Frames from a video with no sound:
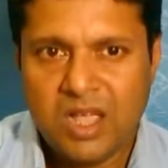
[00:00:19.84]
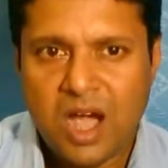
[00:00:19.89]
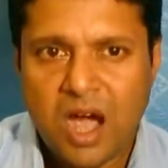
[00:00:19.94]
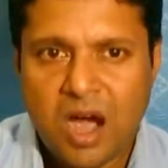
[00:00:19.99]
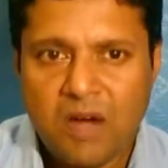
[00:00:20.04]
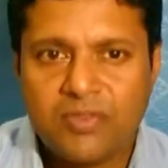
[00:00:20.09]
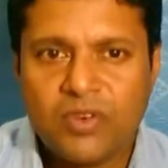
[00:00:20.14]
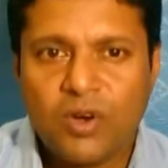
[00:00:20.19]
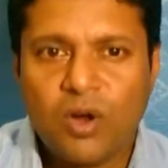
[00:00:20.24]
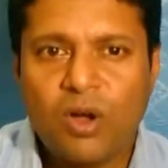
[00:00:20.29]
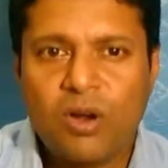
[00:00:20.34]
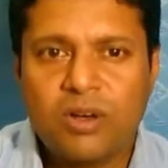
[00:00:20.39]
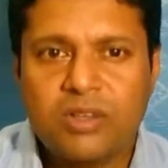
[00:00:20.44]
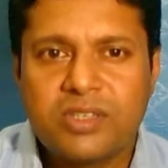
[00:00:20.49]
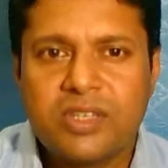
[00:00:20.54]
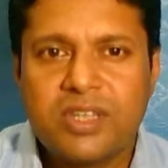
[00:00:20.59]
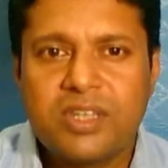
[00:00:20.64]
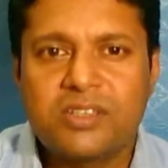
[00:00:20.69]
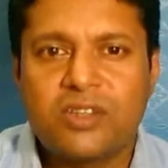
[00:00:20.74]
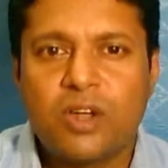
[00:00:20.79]
after
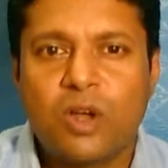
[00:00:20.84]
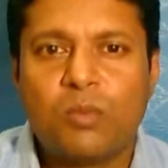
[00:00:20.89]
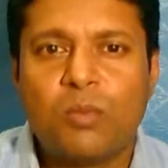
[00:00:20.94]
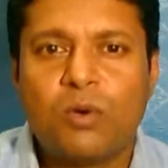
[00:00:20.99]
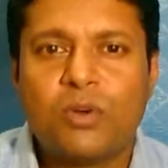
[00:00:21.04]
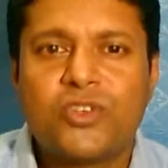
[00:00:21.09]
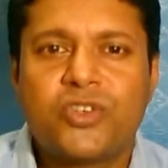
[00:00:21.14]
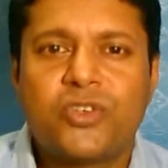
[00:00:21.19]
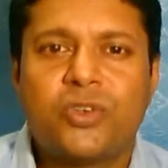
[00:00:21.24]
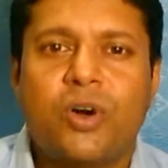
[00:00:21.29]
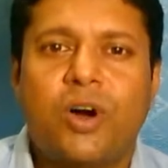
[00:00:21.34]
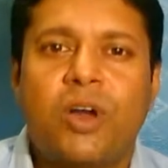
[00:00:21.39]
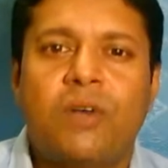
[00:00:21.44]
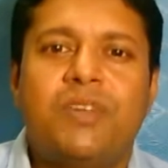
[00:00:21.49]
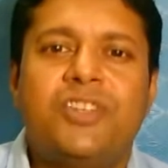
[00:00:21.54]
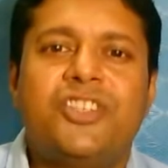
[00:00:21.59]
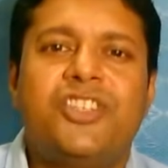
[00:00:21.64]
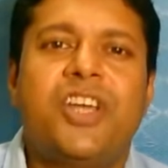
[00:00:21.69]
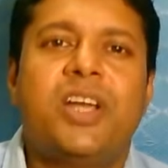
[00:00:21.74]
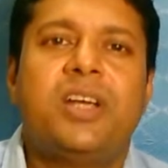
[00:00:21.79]
all, she is almost
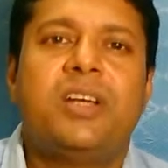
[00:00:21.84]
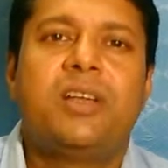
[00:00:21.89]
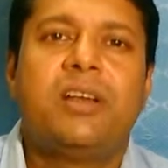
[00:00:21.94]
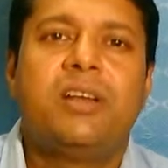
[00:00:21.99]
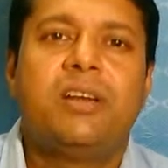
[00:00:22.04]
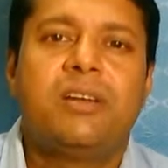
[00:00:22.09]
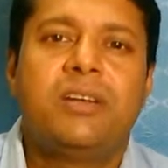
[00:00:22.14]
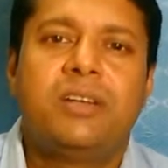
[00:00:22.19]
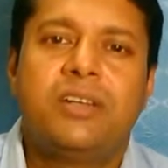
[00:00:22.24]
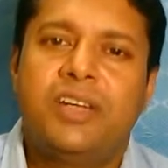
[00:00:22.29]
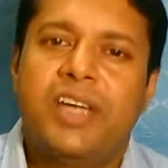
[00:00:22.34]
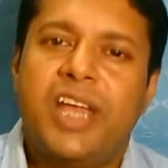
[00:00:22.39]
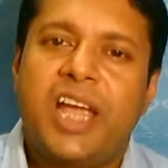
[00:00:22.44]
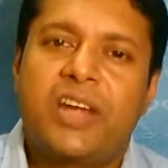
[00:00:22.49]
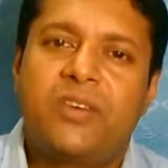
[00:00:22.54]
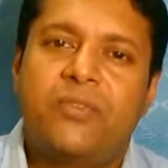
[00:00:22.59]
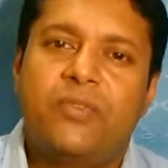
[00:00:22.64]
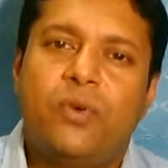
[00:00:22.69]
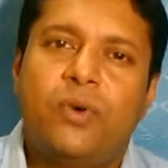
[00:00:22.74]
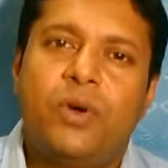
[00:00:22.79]
always gentle,
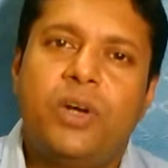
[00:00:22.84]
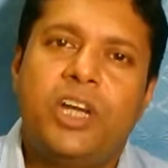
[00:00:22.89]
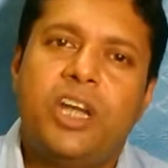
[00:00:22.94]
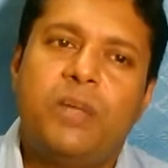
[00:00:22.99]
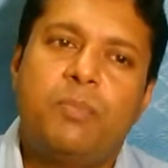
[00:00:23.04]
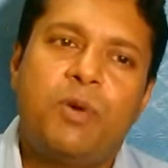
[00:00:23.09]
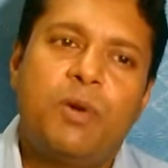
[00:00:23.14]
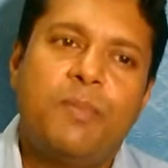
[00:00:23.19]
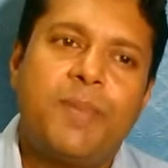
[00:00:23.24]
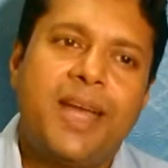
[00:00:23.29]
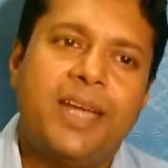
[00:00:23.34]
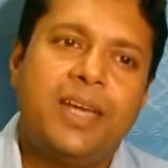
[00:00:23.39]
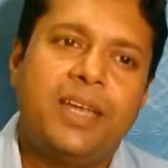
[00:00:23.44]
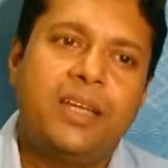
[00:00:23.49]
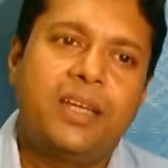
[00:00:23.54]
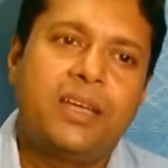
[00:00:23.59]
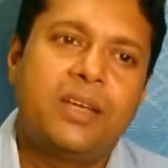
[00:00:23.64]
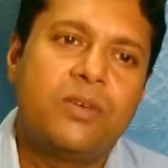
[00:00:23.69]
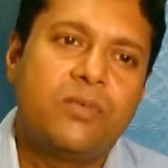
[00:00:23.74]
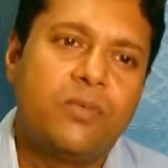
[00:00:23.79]
tactful,
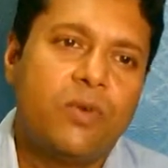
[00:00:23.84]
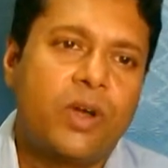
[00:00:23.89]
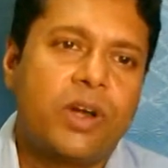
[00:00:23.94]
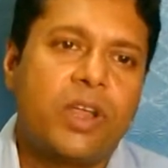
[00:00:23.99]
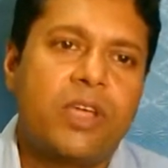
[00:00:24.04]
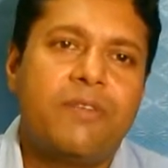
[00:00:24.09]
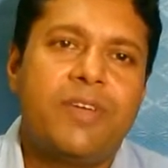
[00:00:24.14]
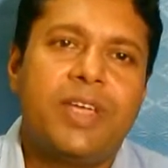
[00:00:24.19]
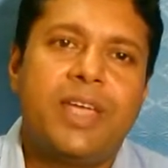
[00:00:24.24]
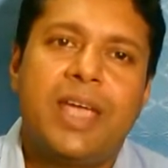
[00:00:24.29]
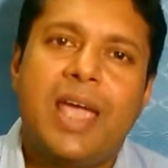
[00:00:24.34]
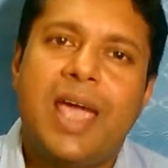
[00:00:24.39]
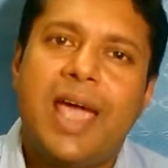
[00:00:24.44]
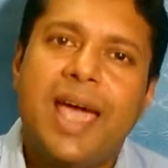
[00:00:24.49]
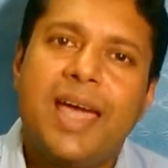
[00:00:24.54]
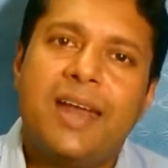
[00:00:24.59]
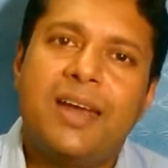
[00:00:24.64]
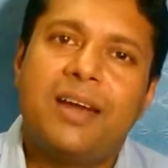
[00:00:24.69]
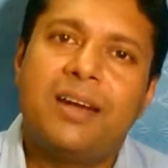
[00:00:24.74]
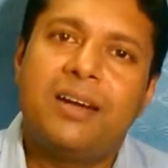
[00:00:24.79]
diplomatic, forgiving
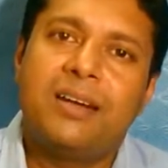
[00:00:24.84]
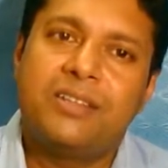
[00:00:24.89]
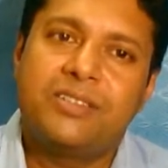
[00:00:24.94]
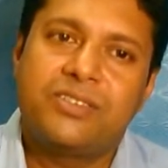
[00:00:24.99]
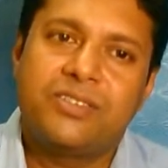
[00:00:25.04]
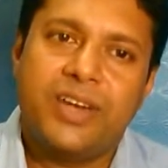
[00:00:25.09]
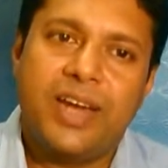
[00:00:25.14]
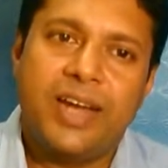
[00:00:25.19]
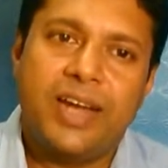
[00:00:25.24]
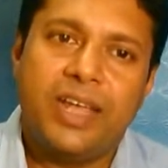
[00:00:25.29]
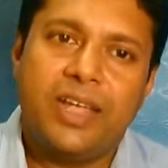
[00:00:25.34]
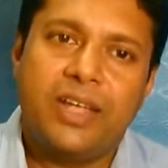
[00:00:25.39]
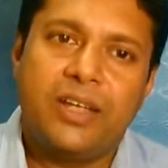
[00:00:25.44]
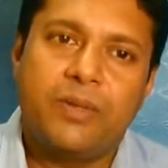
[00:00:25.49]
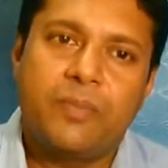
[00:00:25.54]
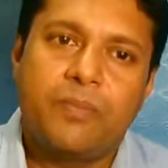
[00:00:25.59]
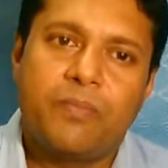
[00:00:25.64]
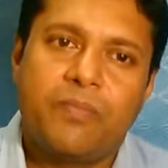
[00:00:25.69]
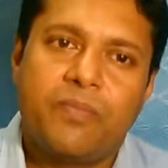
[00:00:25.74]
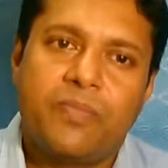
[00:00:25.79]
and understanding.
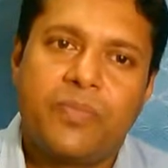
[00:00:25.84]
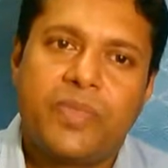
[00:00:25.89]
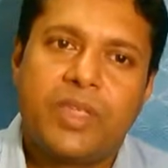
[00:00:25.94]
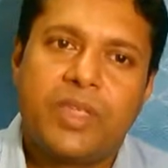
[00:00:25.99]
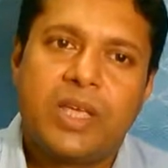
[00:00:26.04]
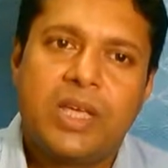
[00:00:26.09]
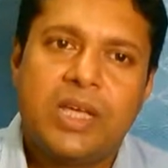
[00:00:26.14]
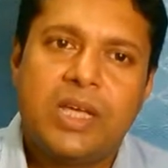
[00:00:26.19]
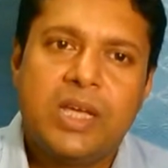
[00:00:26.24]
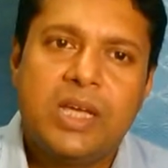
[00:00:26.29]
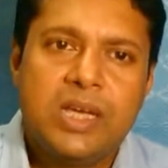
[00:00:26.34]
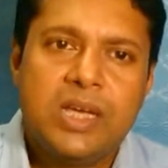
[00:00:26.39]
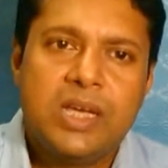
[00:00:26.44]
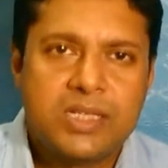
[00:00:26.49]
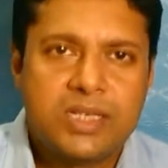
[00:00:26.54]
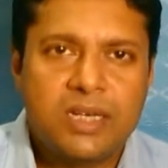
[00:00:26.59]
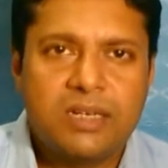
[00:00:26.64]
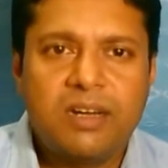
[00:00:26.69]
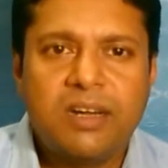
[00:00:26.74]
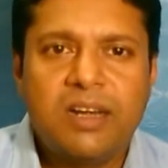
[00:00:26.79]

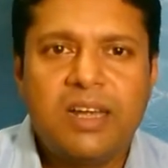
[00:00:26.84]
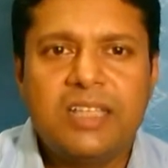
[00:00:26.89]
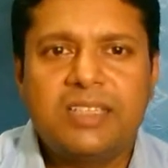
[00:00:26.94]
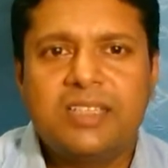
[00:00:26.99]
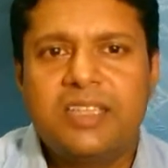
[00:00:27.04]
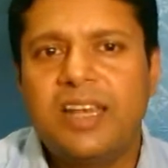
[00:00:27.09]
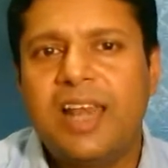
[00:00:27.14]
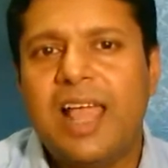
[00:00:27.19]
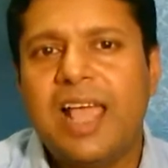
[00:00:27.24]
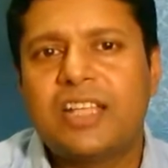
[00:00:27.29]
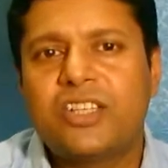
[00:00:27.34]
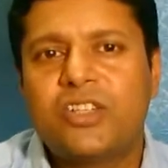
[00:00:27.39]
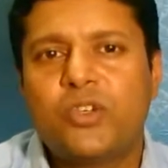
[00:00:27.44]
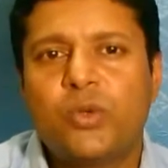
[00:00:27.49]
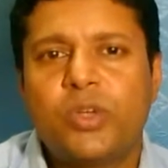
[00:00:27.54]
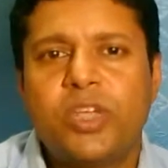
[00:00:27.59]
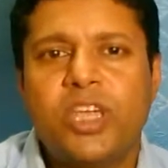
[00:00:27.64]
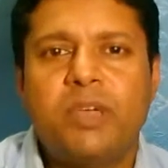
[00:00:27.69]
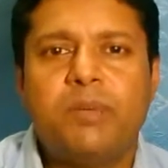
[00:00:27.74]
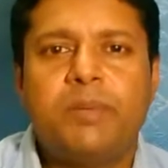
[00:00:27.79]
Certainly, she likes
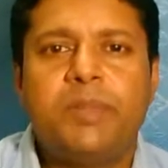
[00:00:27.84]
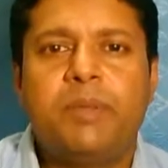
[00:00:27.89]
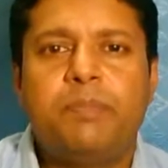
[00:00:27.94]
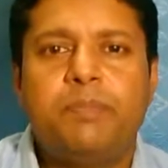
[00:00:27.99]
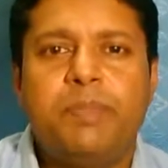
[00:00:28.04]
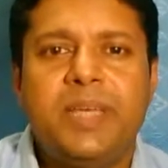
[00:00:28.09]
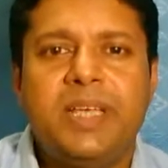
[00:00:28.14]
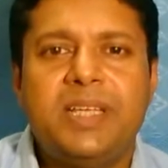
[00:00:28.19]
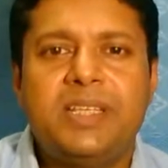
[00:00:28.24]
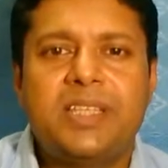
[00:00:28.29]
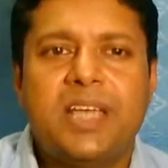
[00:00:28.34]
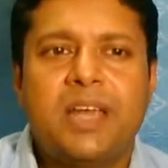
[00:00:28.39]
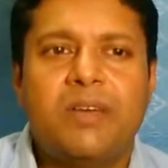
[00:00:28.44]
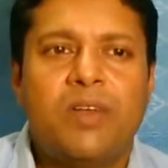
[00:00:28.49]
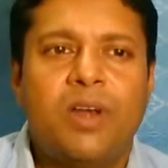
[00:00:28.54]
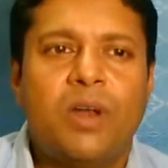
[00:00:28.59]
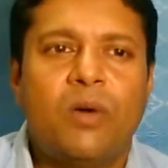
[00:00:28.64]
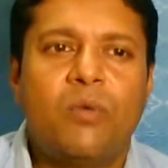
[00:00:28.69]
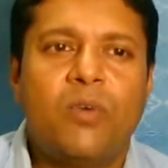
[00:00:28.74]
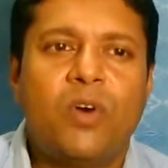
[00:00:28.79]
to keep the peace and
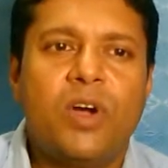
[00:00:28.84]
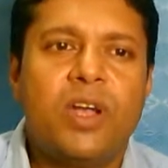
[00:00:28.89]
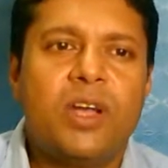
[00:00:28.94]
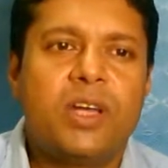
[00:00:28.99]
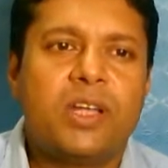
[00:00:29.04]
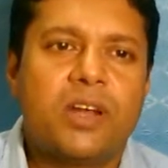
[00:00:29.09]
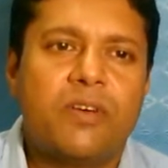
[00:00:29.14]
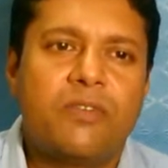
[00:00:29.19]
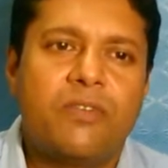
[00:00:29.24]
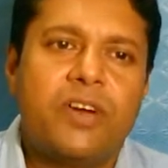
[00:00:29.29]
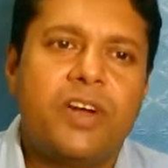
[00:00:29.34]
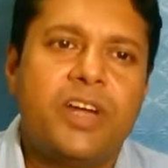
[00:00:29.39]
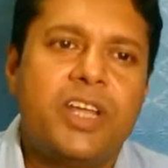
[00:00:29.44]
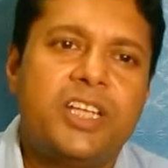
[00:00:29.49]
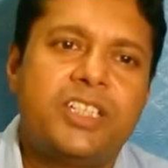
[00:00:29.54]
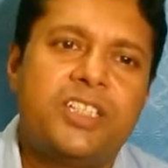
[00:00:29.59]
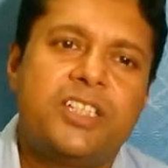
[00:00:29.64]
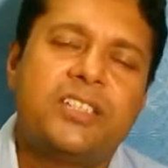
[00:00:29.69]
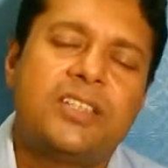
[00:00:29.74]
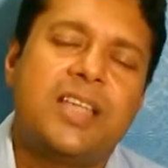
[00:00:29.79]
will avoid
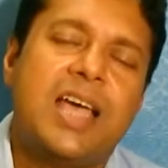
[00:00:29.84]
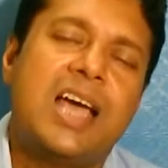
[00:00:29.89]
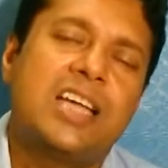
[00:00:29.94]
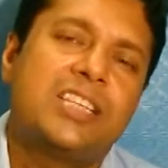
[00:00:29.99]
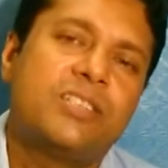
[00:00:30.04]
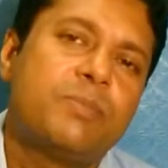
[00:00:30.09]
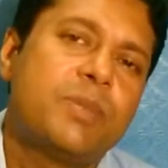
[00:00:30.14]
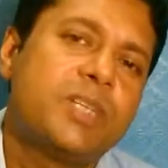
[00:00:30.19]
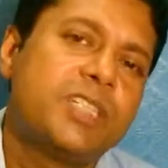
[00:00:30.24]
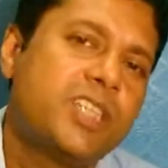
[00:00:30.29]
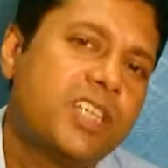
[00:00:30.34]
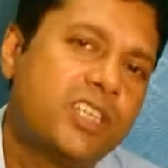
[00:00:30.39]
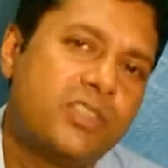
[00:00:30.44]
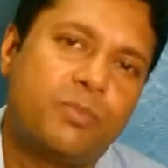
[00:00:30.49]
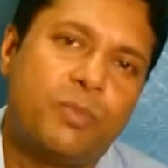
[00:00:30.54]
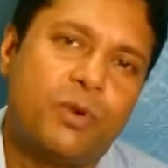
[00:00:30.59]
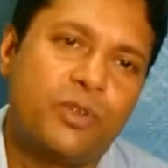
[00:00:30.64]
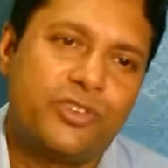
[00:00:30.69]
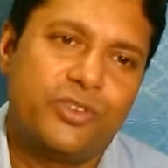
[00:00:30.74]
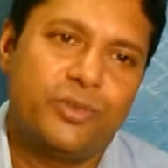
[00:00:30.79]
confrontations as much as
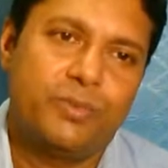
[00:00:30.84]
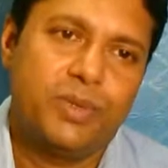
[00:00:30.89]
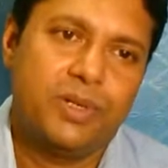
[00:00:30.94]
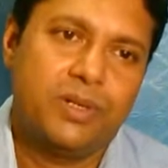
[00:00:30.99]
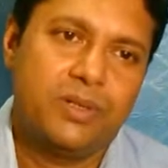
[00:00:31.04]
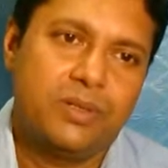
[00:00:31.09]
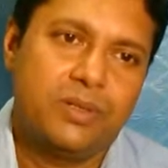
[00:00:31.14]
possible.